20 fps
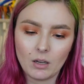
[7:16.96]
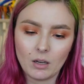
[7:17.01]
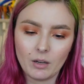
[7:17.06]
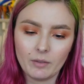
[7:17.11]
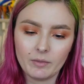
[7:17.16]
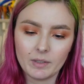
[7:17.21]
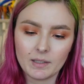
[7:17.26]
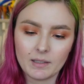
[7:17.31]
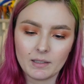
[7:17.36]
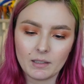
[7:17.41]

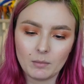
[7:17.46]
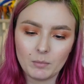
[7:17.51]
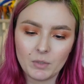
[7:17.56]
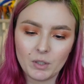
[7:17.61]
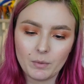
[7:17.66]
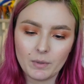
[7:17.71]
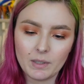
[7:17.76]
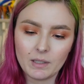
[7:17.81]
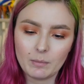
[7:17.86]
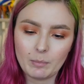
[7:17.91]
of its
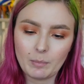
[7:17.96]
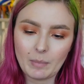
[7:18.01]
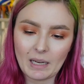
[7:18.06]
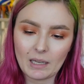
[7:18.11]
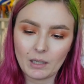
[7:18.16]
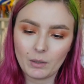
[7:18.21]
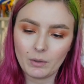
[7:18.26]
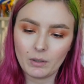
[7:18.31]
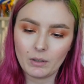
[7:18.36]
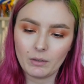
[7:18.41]
sumptuous
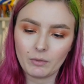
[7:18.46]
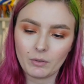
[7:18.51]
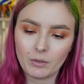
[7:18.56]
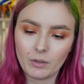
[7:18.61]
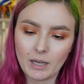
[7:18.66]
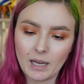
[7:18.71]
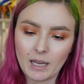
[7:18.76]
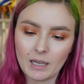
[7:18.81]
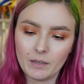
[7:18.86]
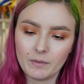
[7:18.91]
banquet of
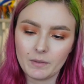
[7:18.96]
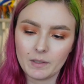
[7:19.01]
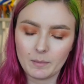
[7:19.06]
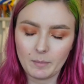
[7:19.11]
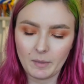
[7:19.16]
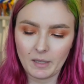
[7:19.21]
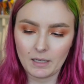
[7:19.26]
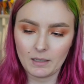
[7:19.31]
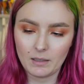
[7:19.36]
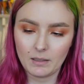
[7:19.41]
creative
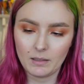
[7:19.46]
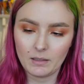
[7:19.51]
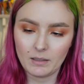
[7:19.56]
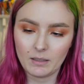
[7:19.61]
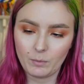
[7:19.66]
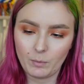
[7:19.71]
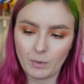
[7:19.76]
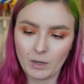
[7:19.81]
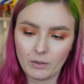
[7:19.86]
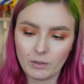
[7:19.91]
splendors.
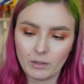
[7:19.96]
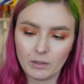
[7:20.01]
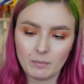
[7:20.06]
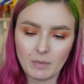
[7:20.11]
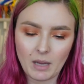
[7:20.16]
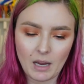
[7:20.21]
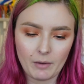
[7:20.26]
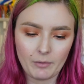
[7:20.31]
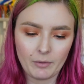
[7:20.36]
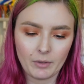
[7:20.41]
Welcome
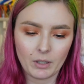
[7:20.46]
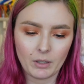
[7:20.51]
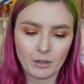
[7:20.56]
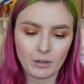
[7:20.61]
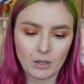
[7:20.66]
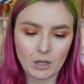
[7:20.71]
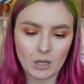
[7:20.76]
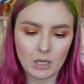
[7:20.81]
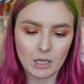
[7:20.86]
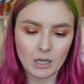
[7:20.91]
Africa
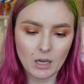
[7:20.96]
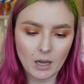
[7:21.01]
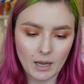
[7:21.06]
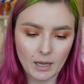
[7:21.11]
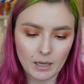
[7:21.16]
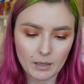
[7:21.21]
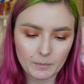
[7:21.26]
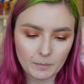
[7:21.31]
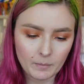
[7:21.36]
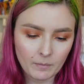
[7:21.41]
39.
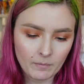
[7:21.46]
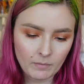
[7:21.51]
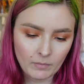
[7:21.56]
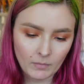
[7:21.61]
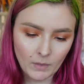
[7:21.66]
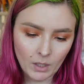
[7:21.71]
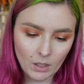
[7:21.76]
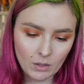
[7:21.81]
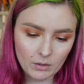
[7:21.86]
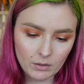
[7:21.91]

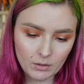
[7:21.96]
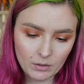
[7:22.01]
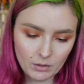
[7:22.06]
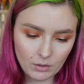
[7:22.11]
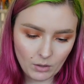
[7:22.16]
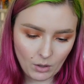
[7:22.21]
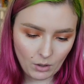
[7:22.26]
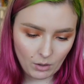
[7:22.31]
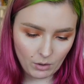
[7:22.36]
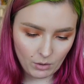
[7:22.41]

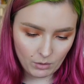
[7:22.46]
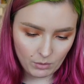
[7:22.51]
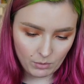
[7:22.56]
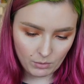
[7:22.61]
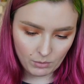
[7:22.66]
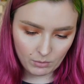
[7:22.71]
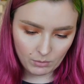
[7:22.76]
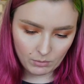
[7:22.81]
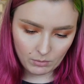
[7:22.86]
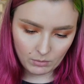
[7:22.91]

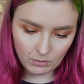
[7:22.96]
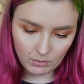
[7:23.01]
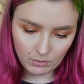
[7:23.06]
So